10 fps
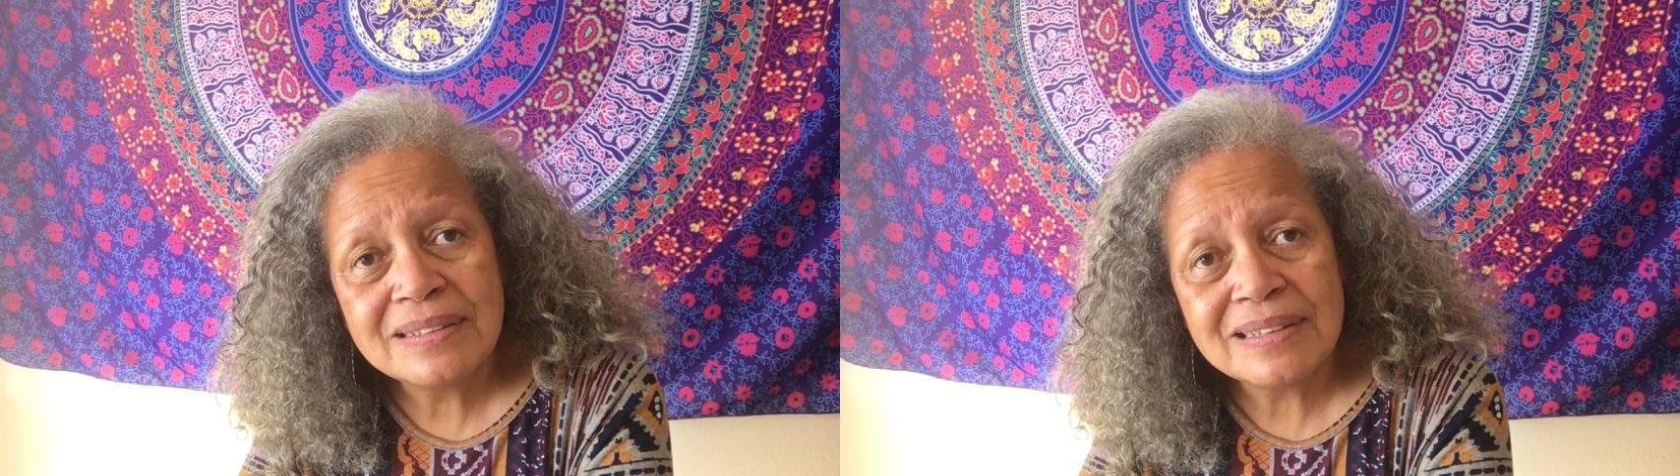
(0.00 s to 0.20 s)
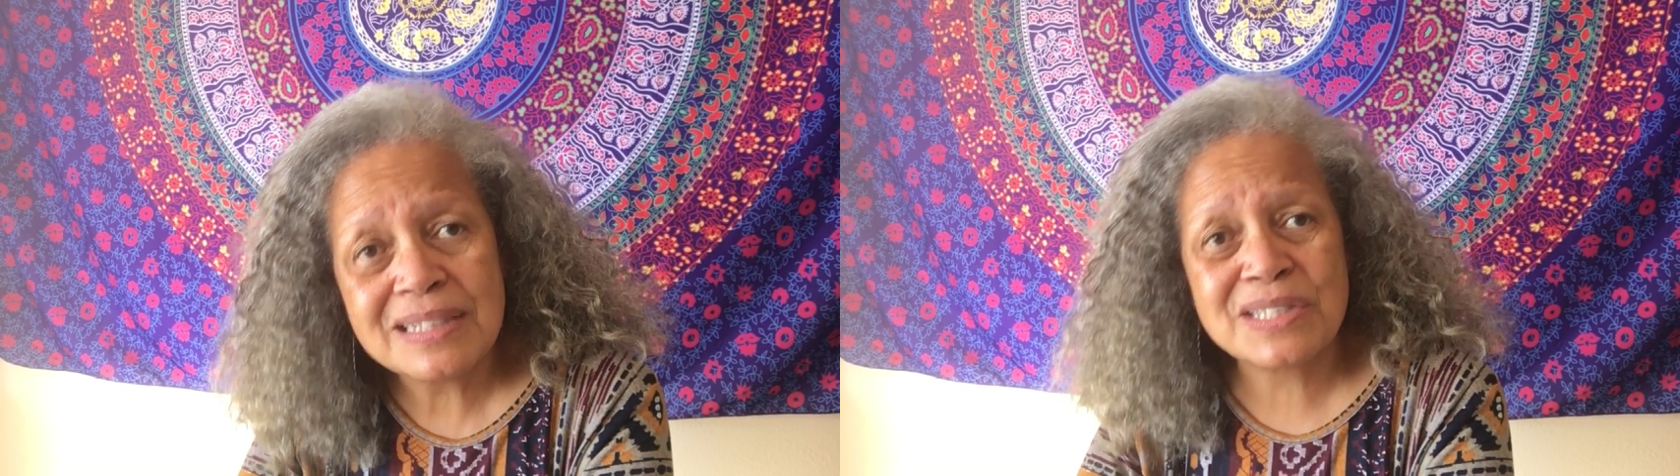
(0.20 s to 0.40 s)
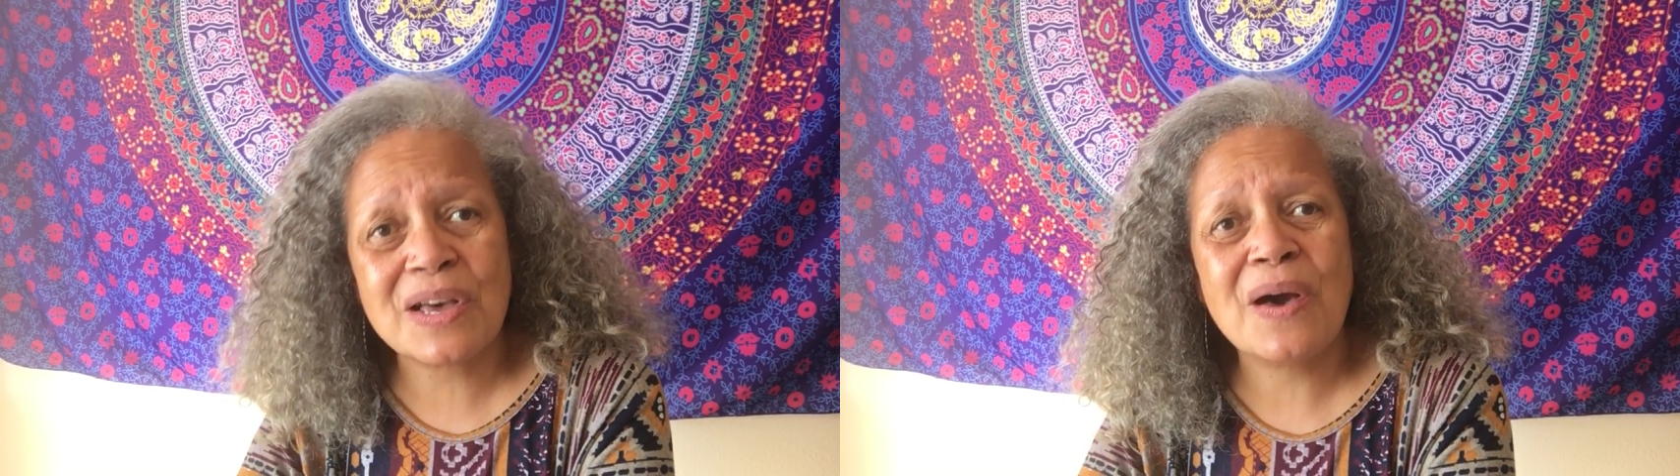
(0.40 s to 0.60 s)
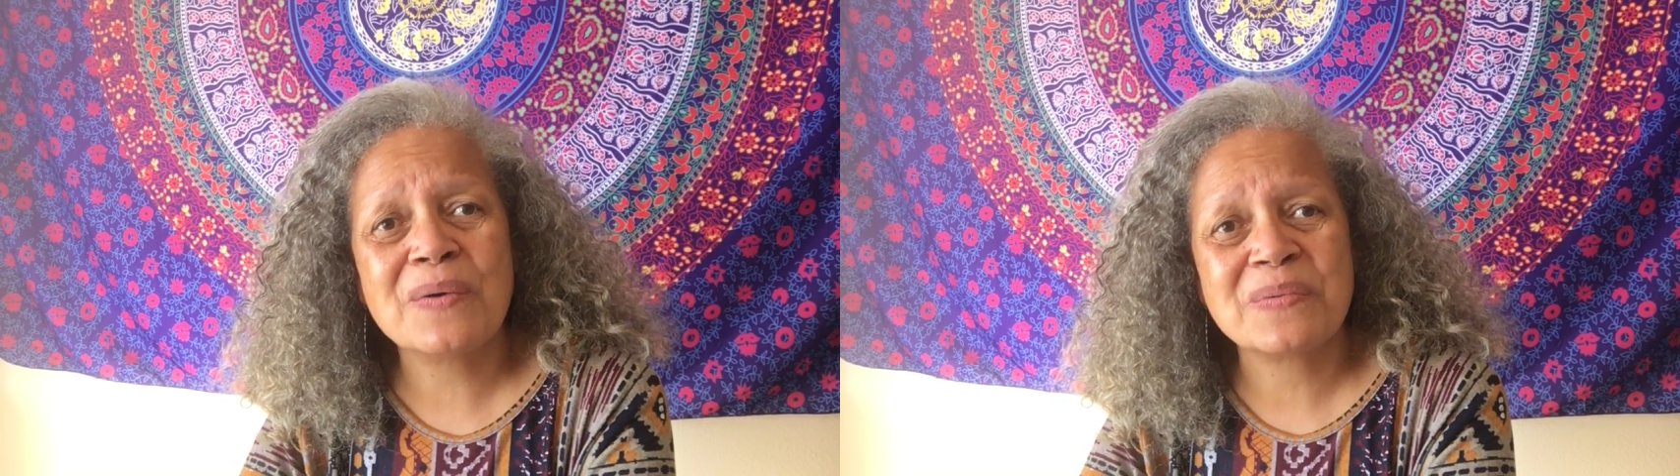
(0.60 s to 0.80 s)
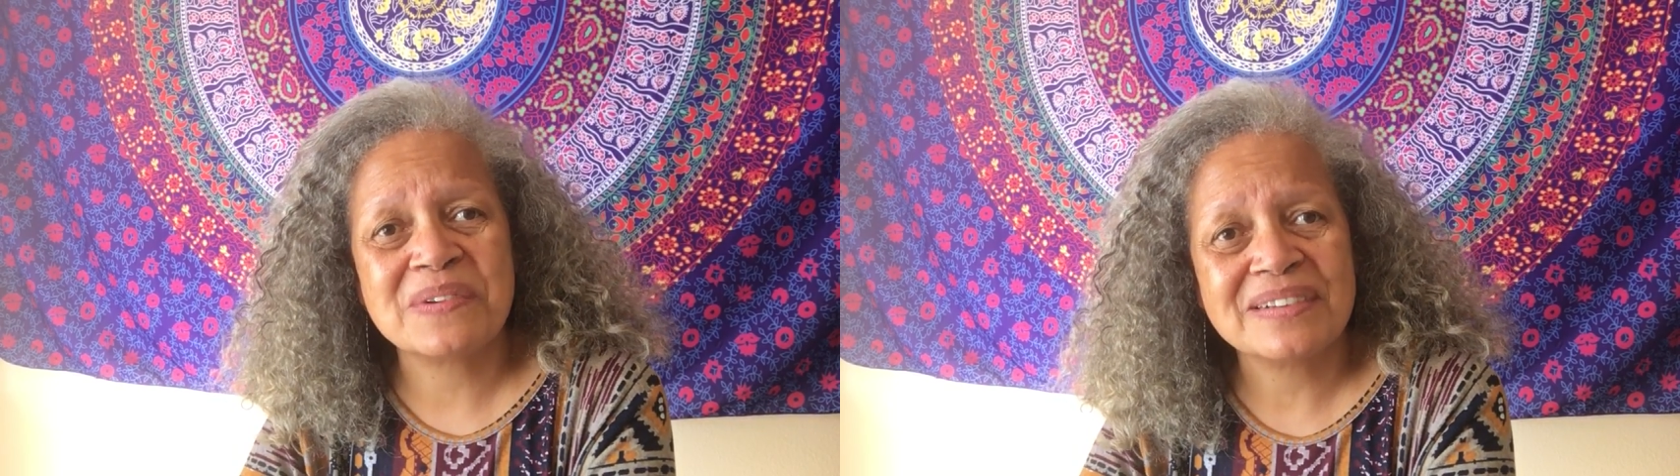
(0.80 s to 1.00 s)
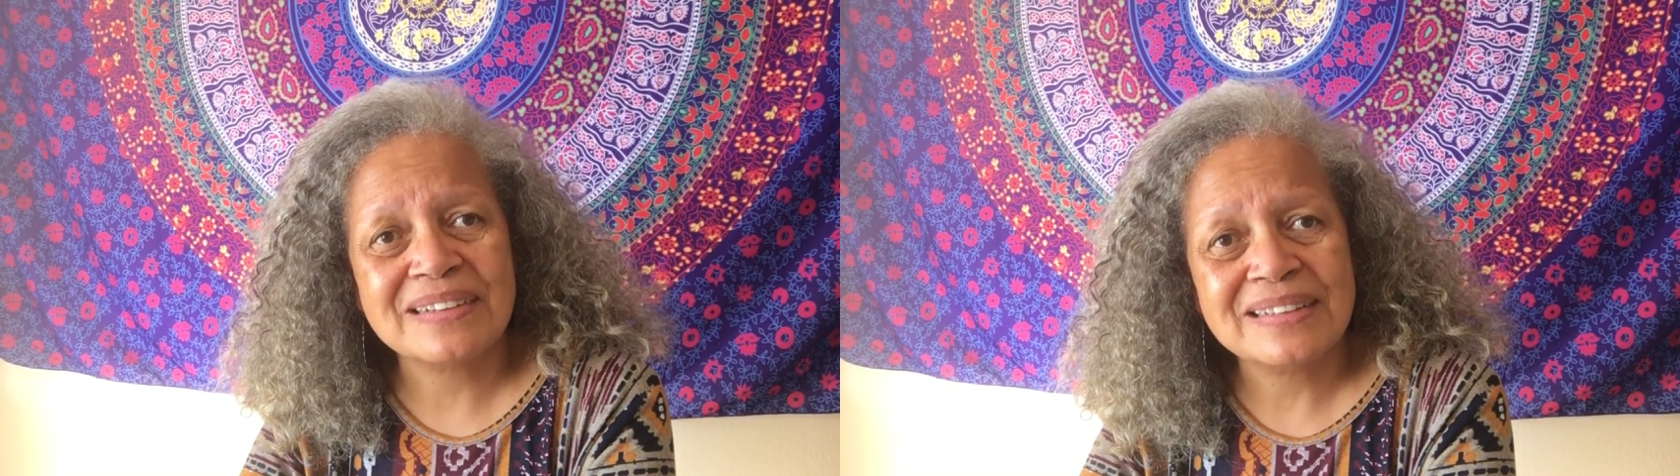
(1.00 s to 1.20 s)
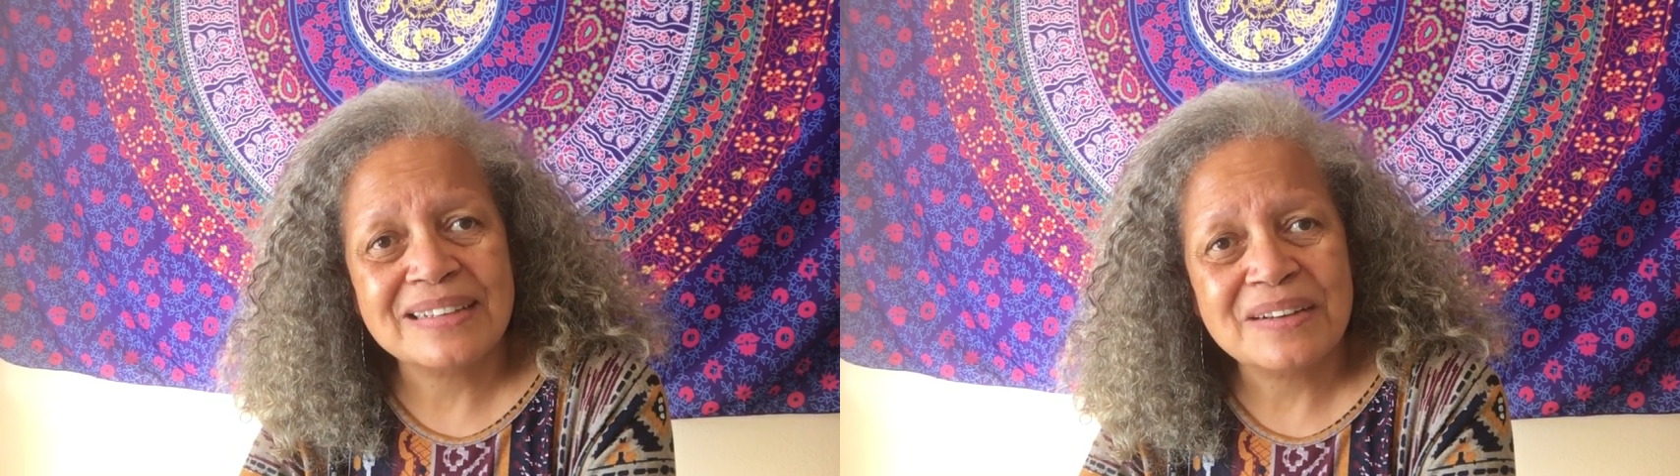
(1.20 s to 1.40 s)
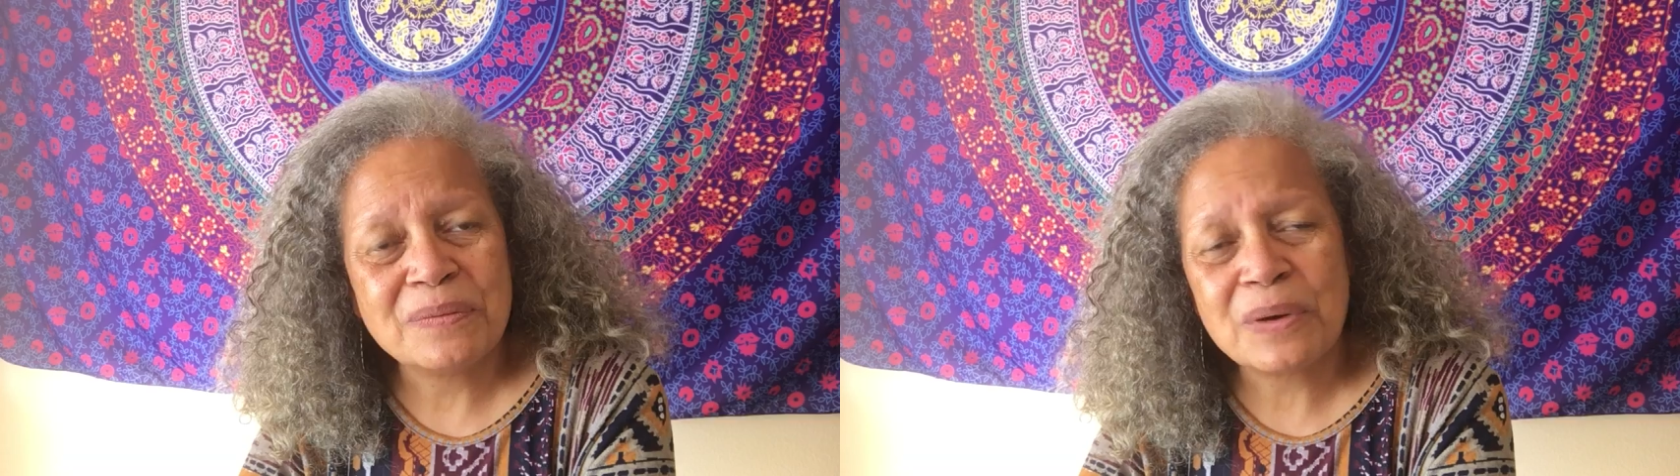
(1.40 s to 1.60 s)
Let's go.
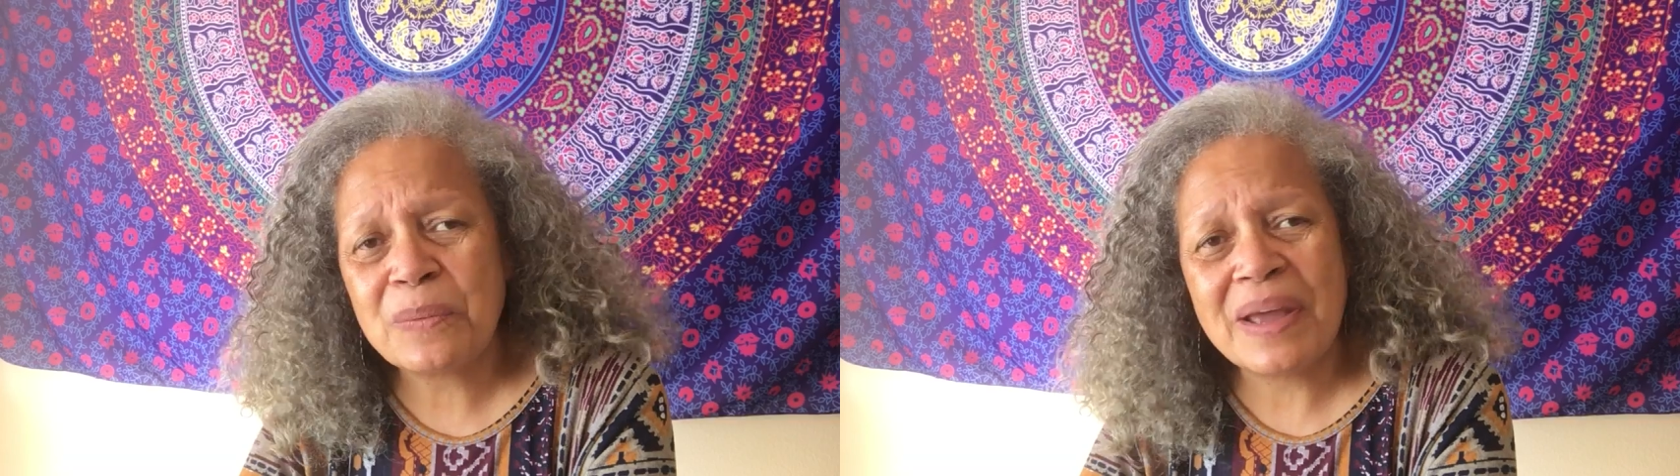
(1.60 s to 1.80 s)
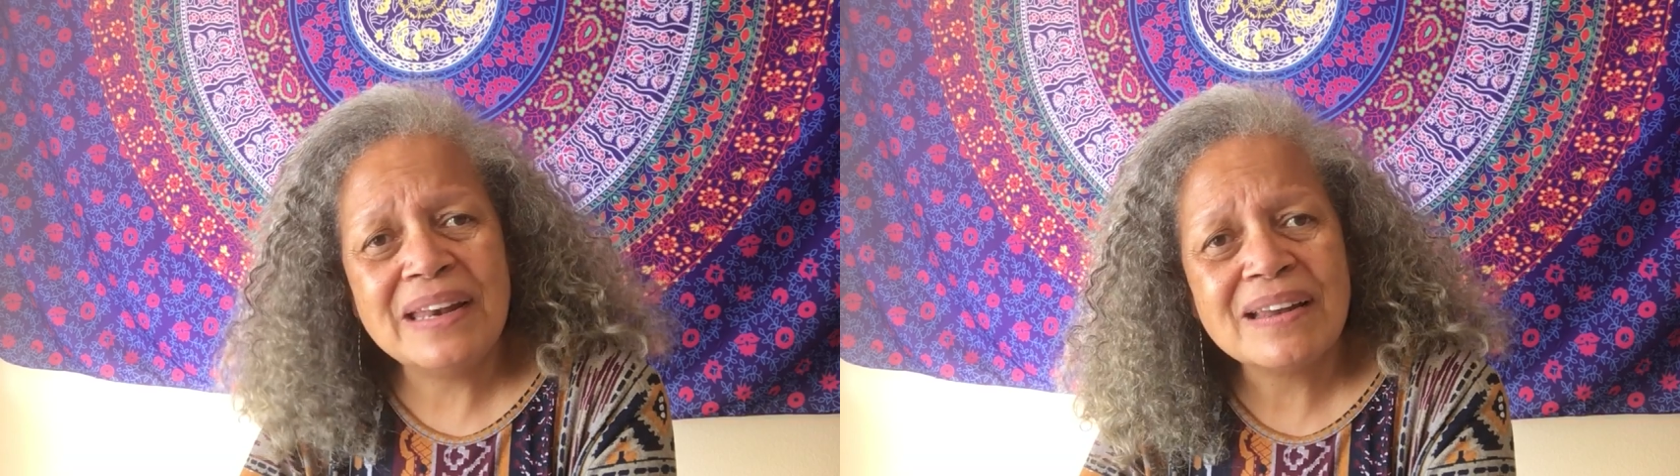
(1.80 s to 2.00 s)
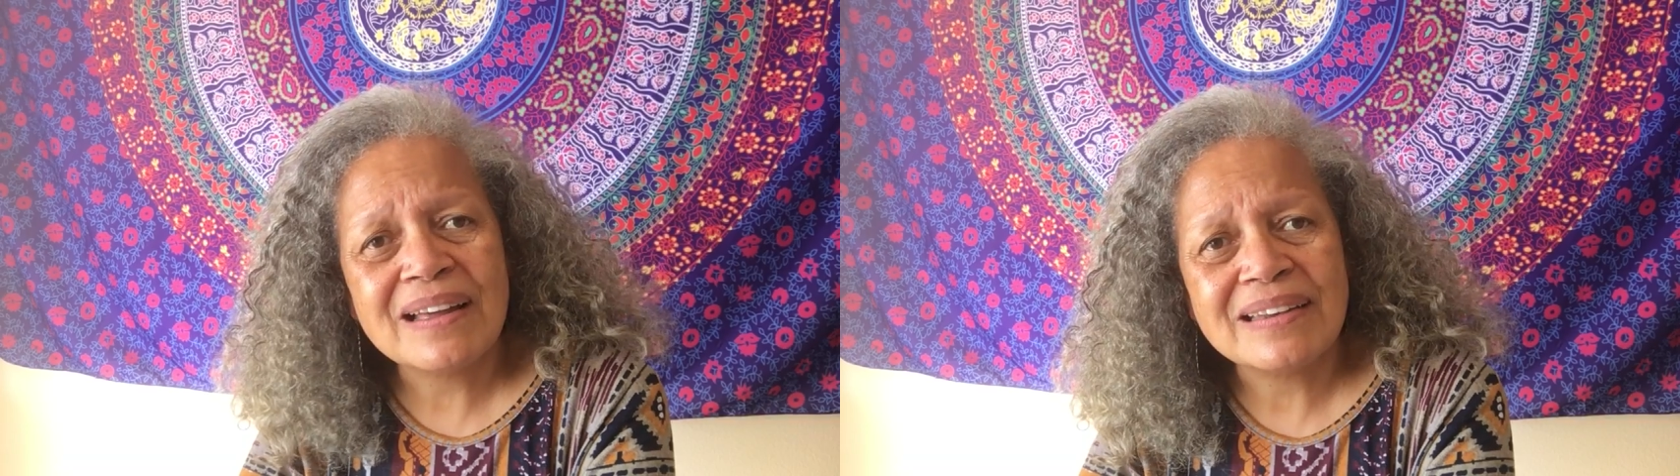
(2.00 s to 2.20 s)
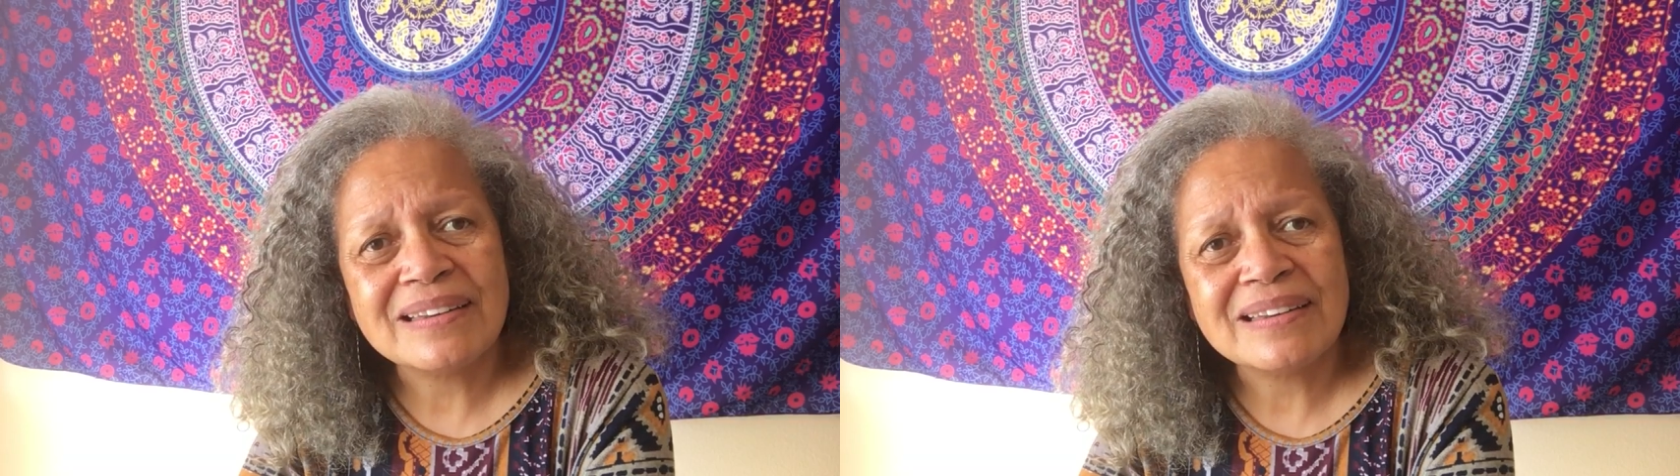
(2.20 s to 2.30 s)
What are we waiting on?